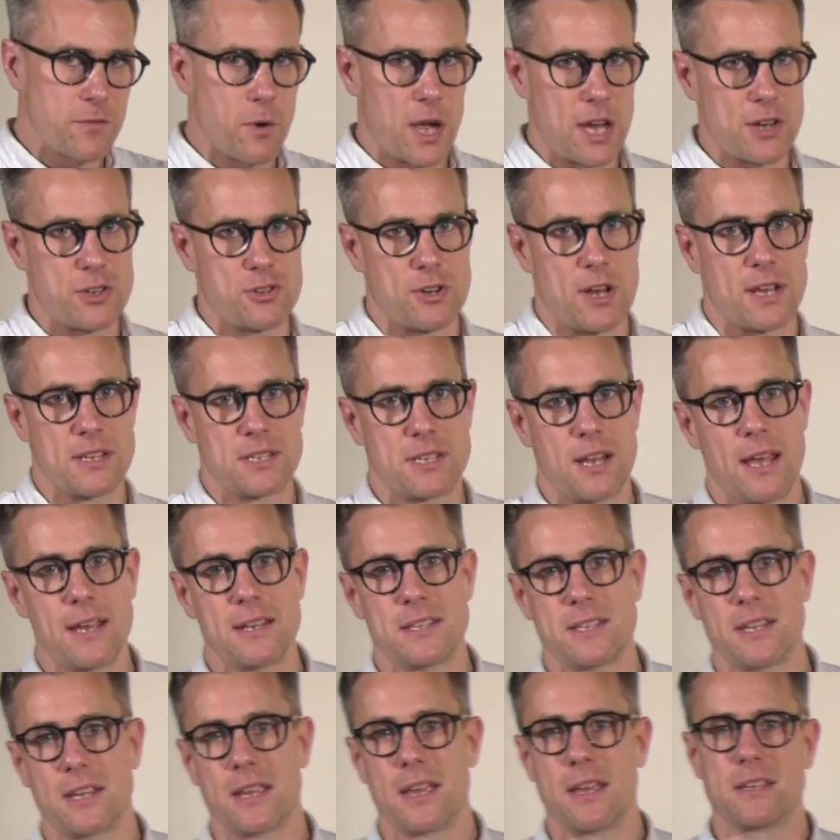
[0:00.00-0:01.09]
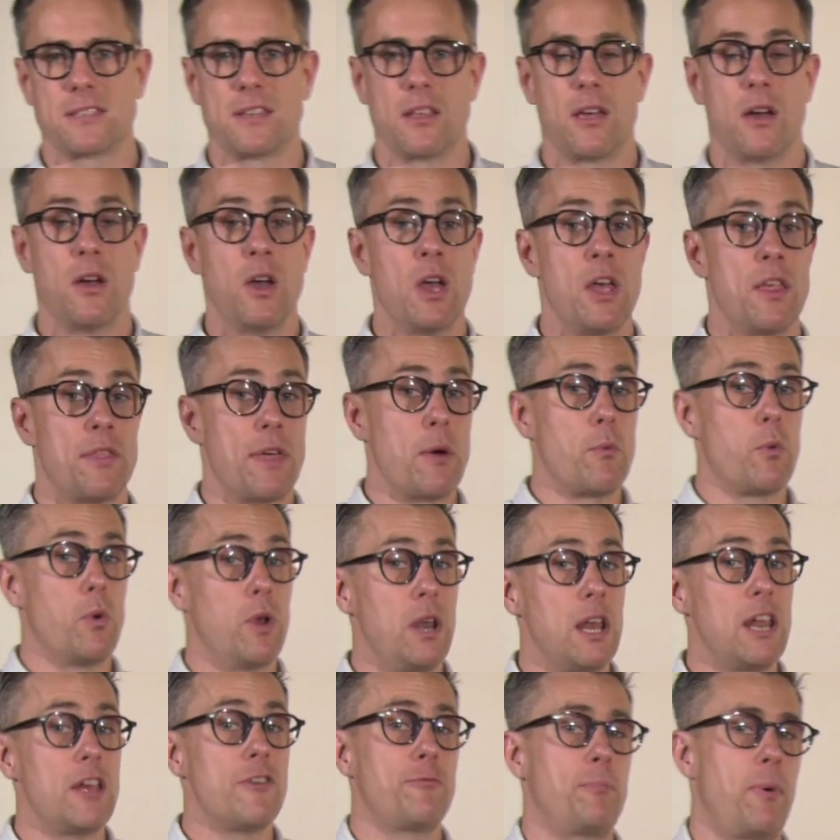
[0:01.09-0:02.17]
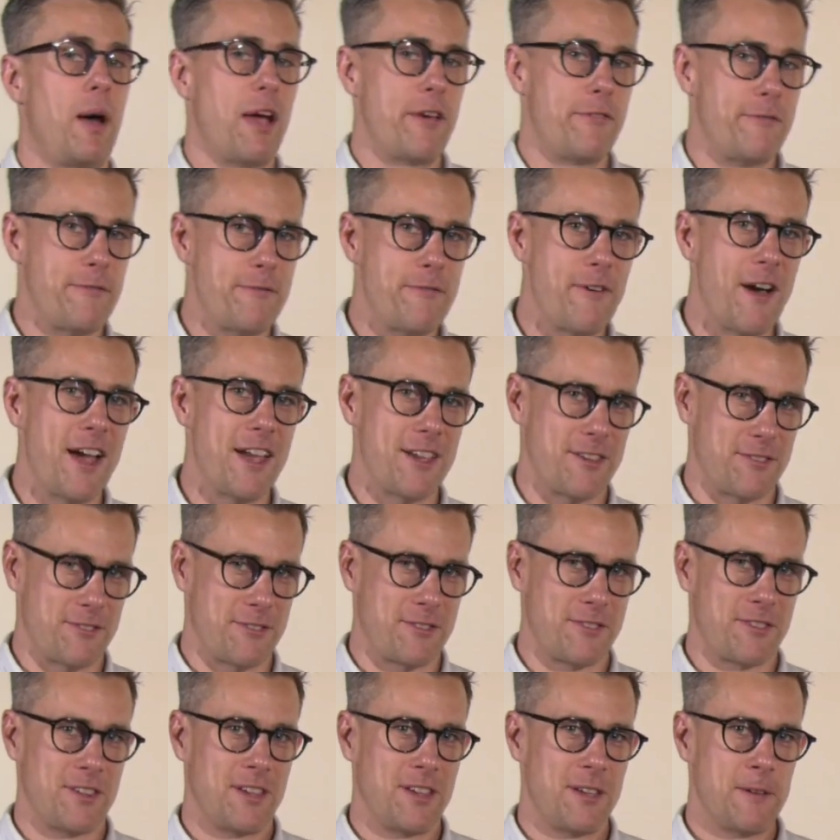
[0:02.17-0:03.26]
way of translating it is that they will live by faith.